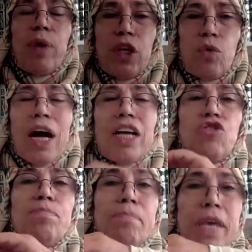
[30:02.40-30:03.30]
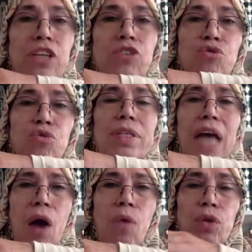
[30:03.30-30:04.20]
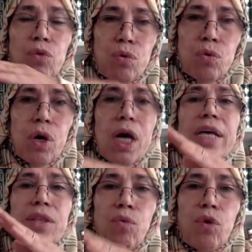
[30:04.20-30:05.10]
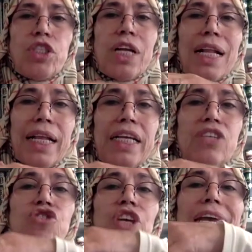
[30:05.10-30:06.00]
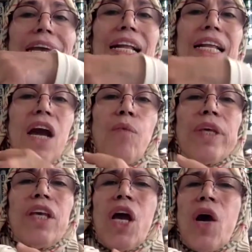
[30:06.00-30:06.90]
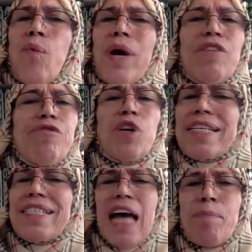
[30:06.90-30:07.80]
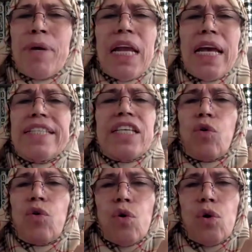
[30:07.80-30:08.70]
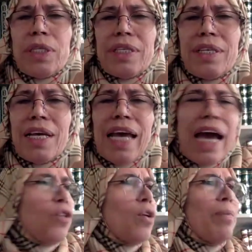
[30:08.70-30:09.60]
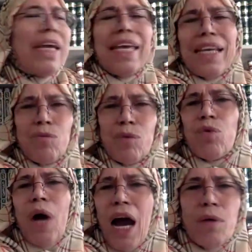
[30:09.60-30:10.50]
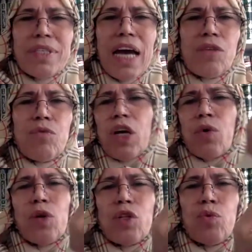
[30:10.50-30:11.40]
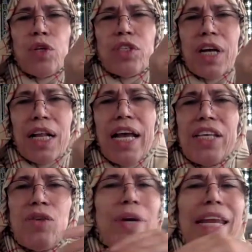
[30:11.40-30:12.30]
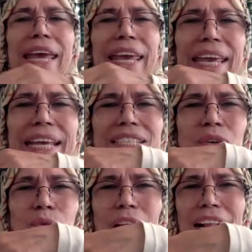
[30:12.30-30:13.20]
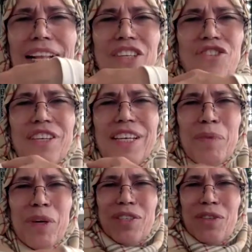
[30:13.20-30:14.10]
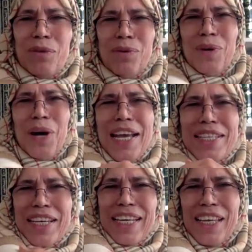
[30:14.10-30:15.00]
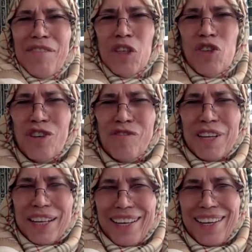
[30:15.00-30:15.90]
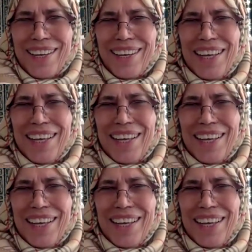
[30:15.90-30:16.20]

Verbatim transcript: when you wash make sure that wudu the water reach area we, where for example it's a cold and you're making wudu outside with a cold water you're gonna hate the water reach here because ooh, it's gonna give you shivering